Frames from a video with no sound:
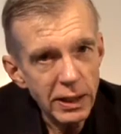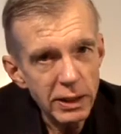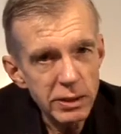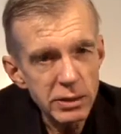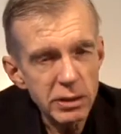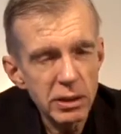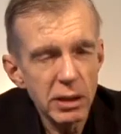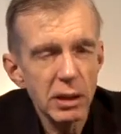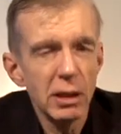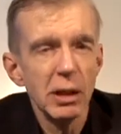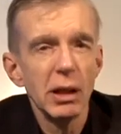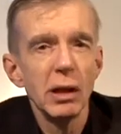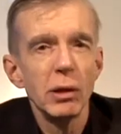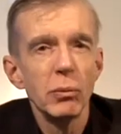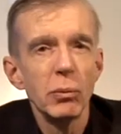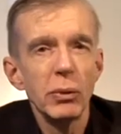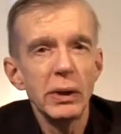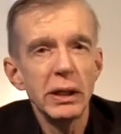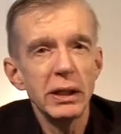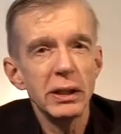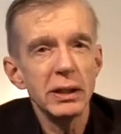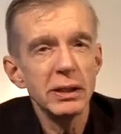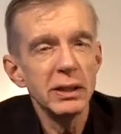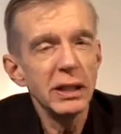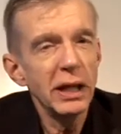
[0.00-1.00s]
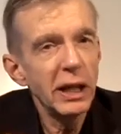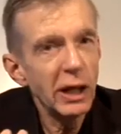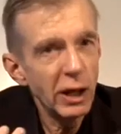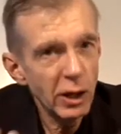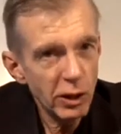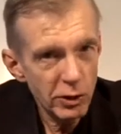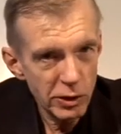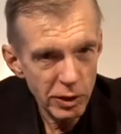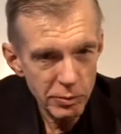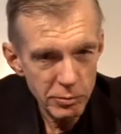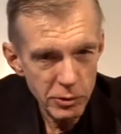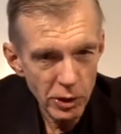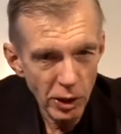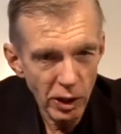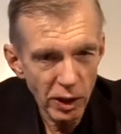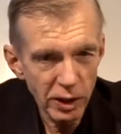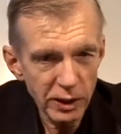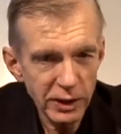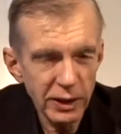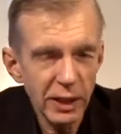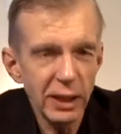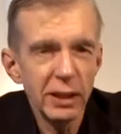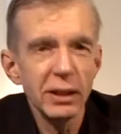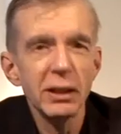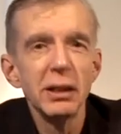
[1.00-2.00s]
it, we can hear them
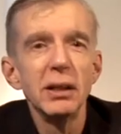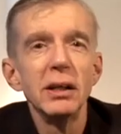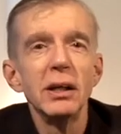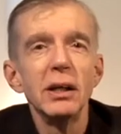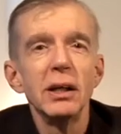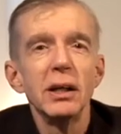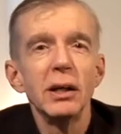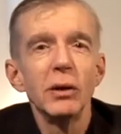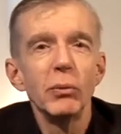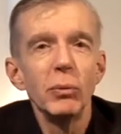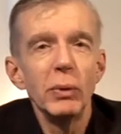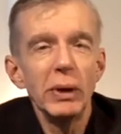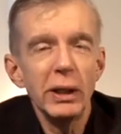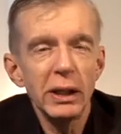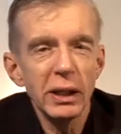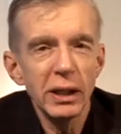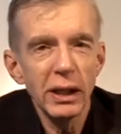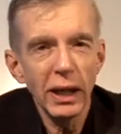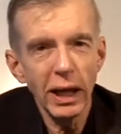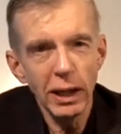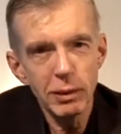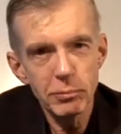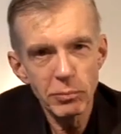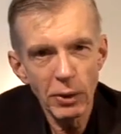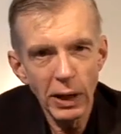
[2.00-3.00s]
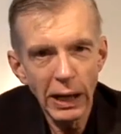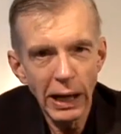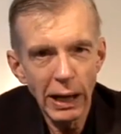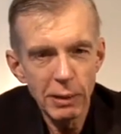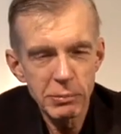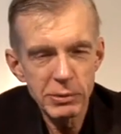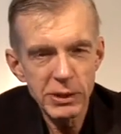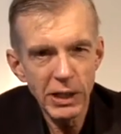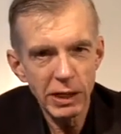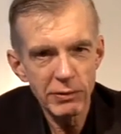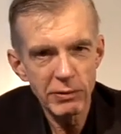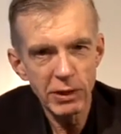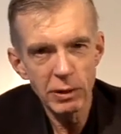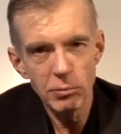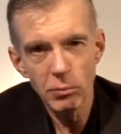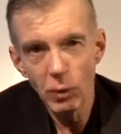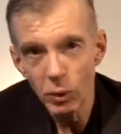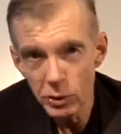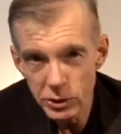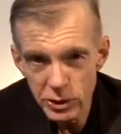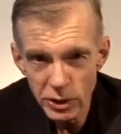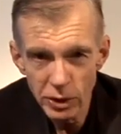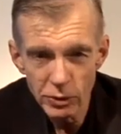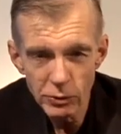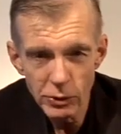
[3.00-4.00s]
talking, we can perhaps have an
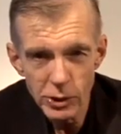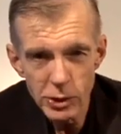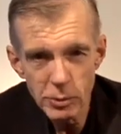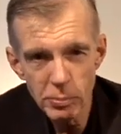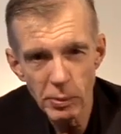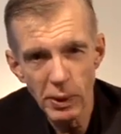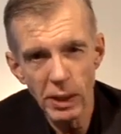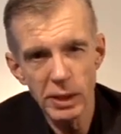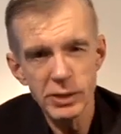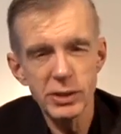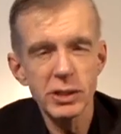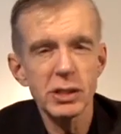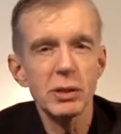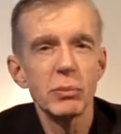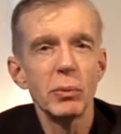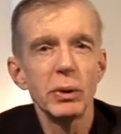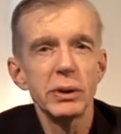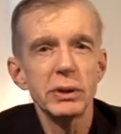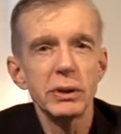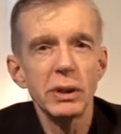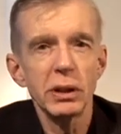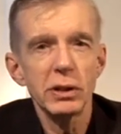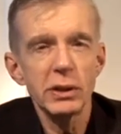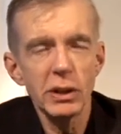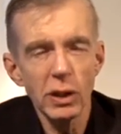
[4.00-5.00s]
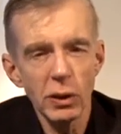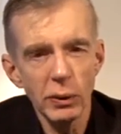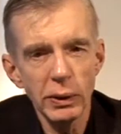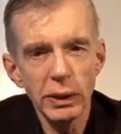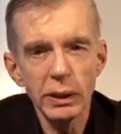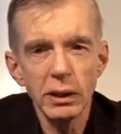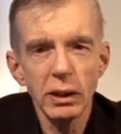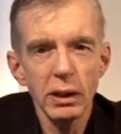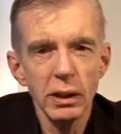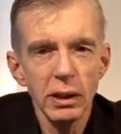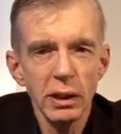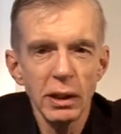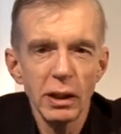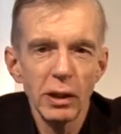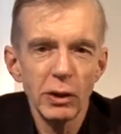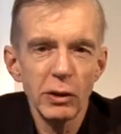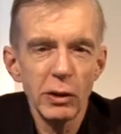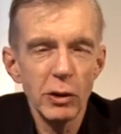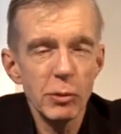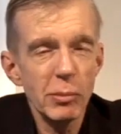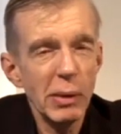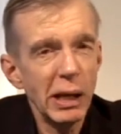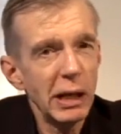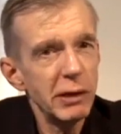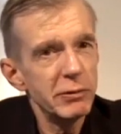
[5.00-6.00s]
emotional response to what they're doing.
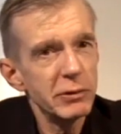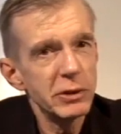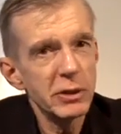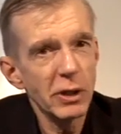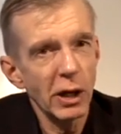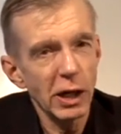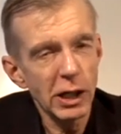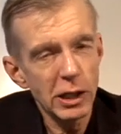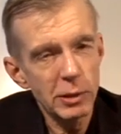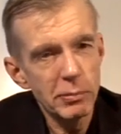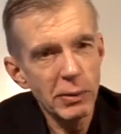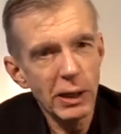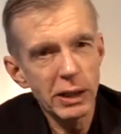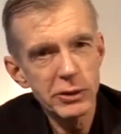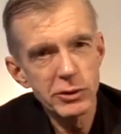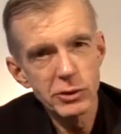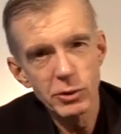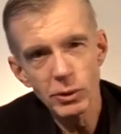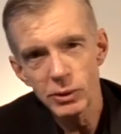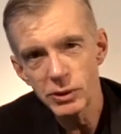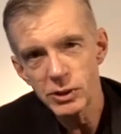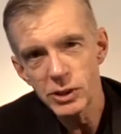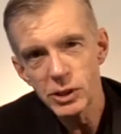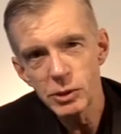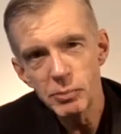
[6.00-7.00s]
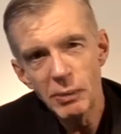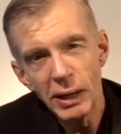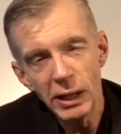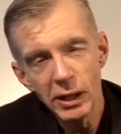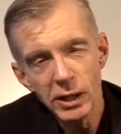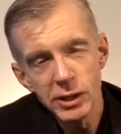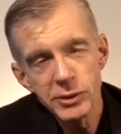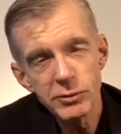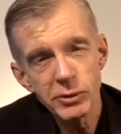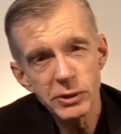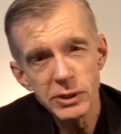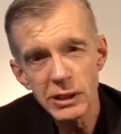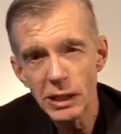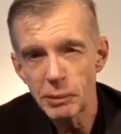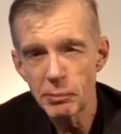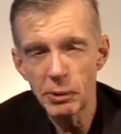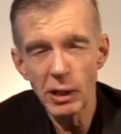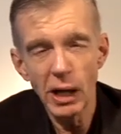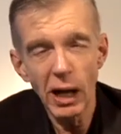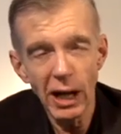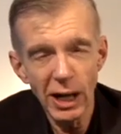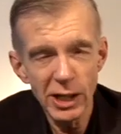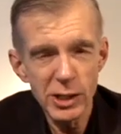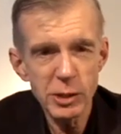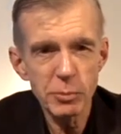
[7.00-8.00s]
You may even talk about certain smells, for example,
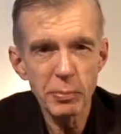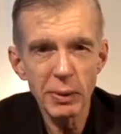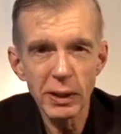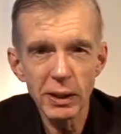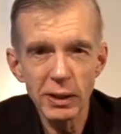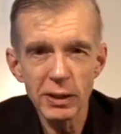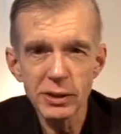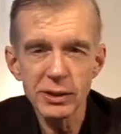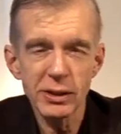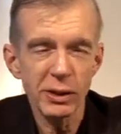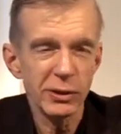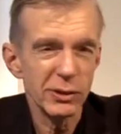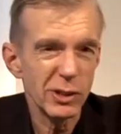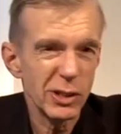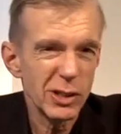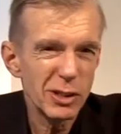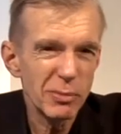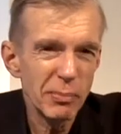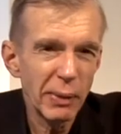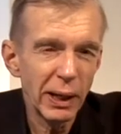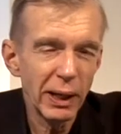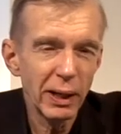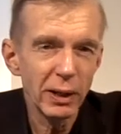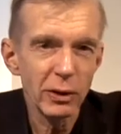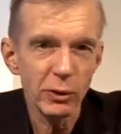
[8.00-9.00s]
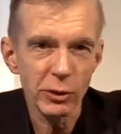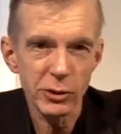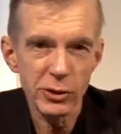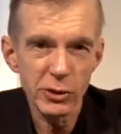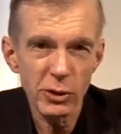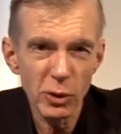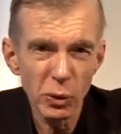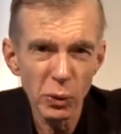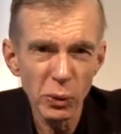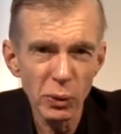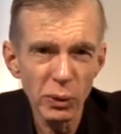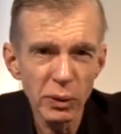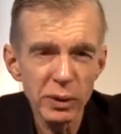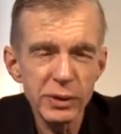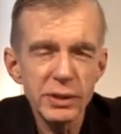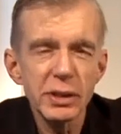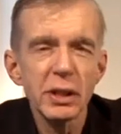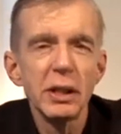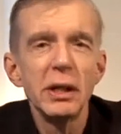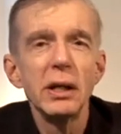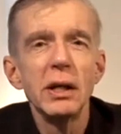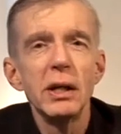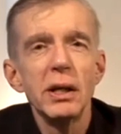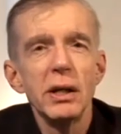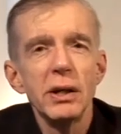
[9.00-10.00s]
hospitals, there's a smell, or schools.
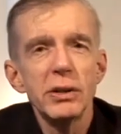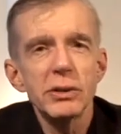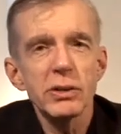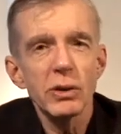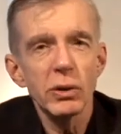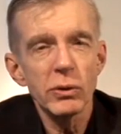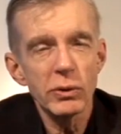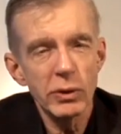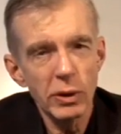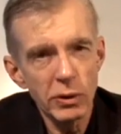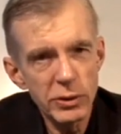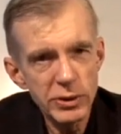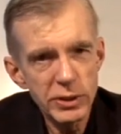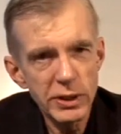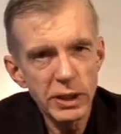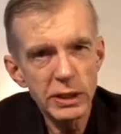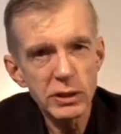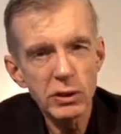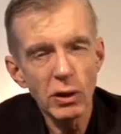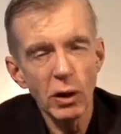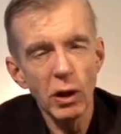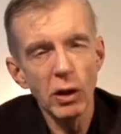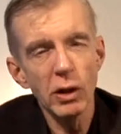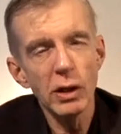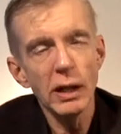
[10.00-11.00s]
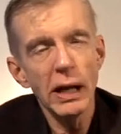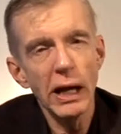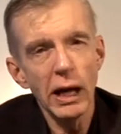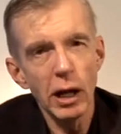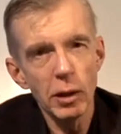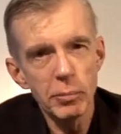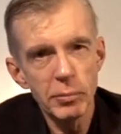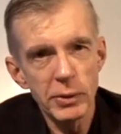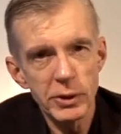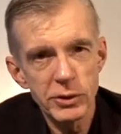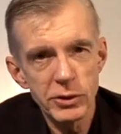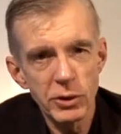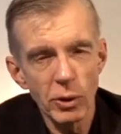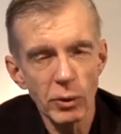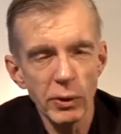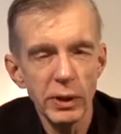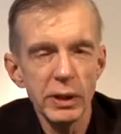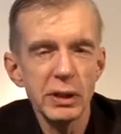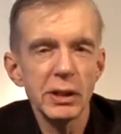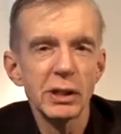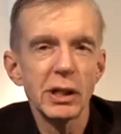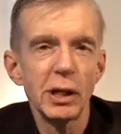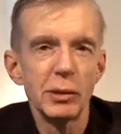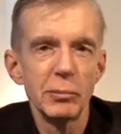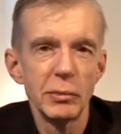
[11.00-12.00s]
So those things all help a story
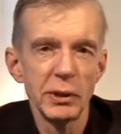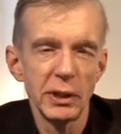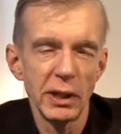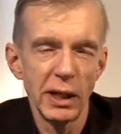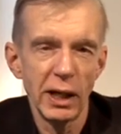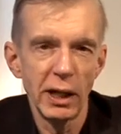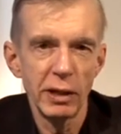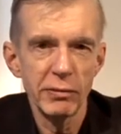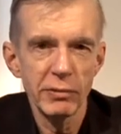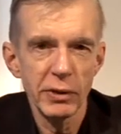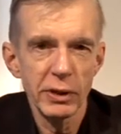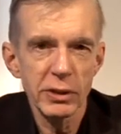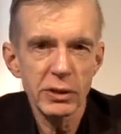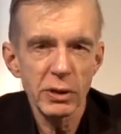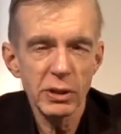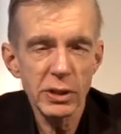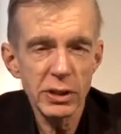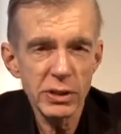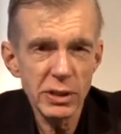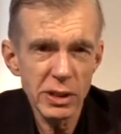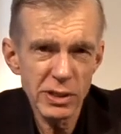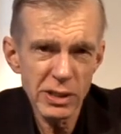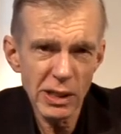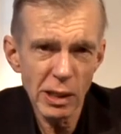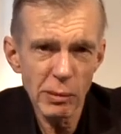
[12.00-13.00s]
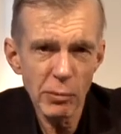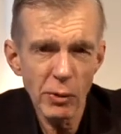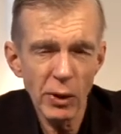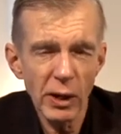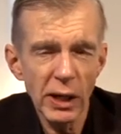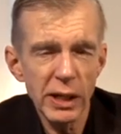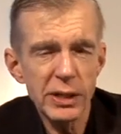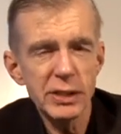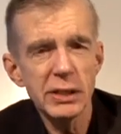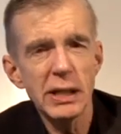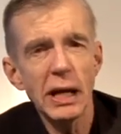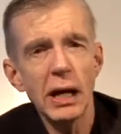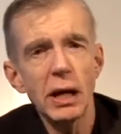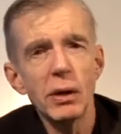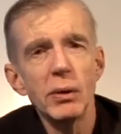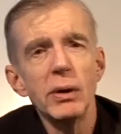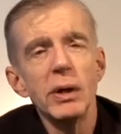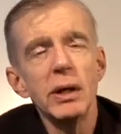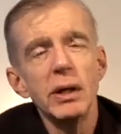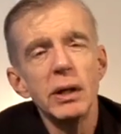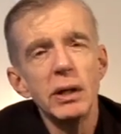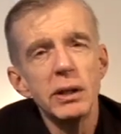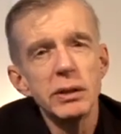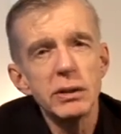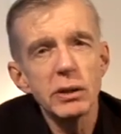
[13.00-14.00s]
to come alive. So just to summarize now,
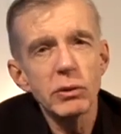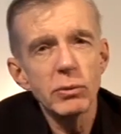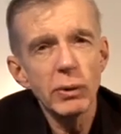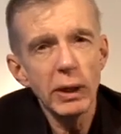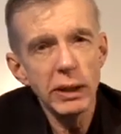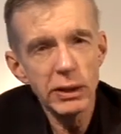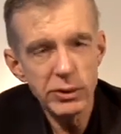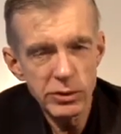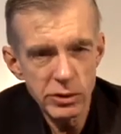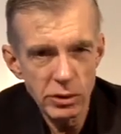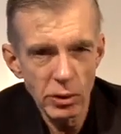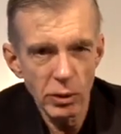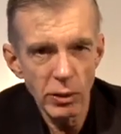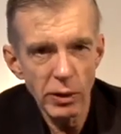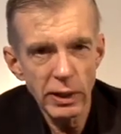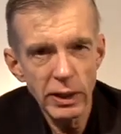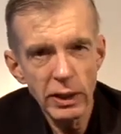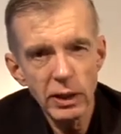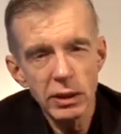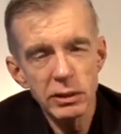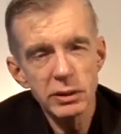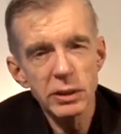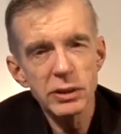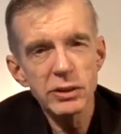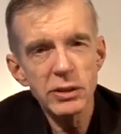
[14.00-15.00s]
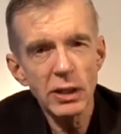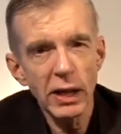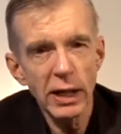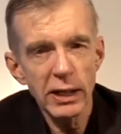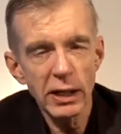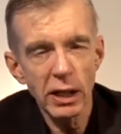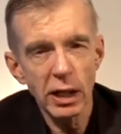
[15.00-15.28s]
to create a story, decide